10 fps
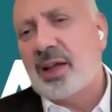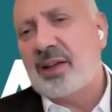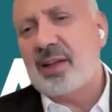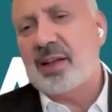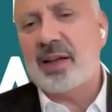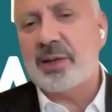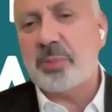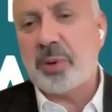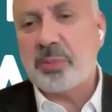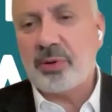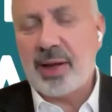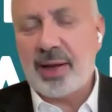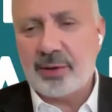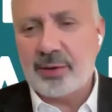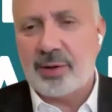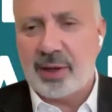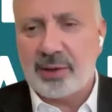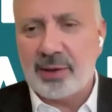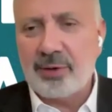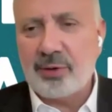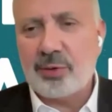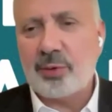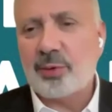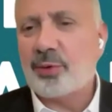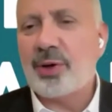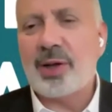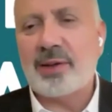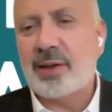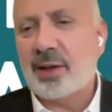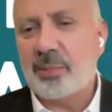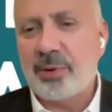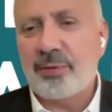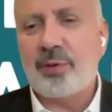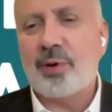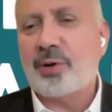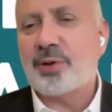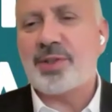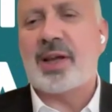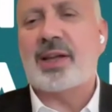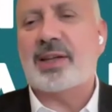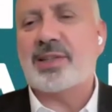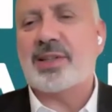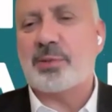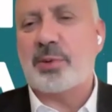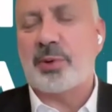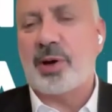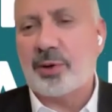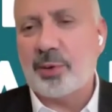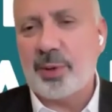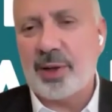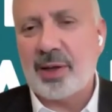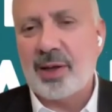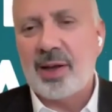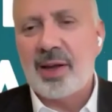and then let people react to that, even to an idea, before you say, this is what we are doing.